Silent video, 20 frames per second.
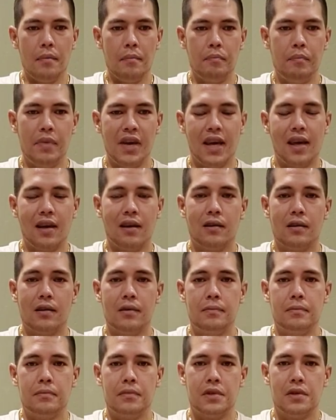
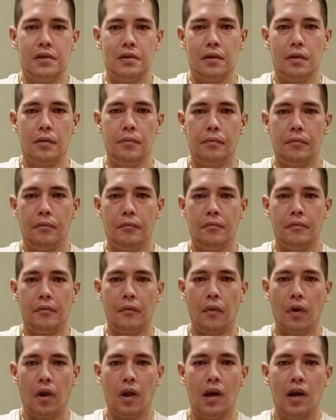becomes
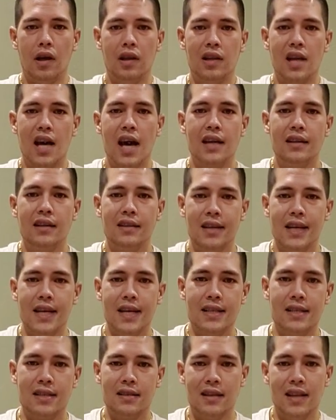a lot
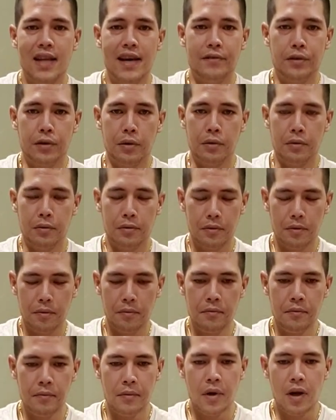less level.
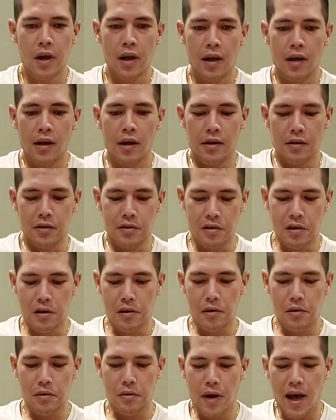
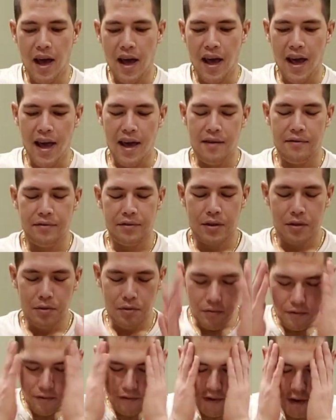So I have
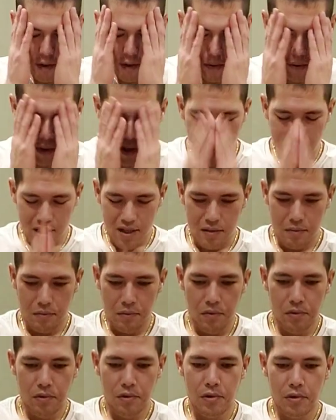to focus
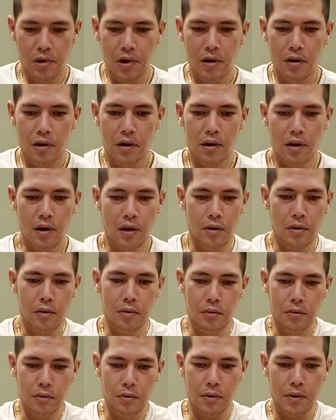more
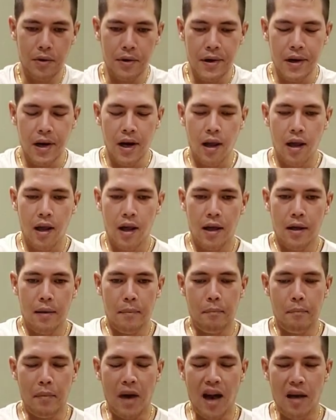on
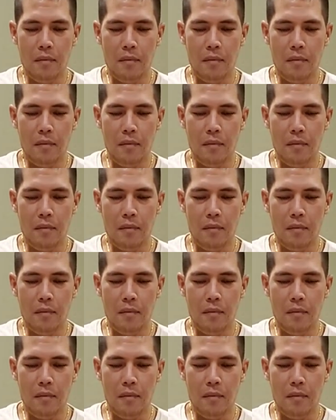my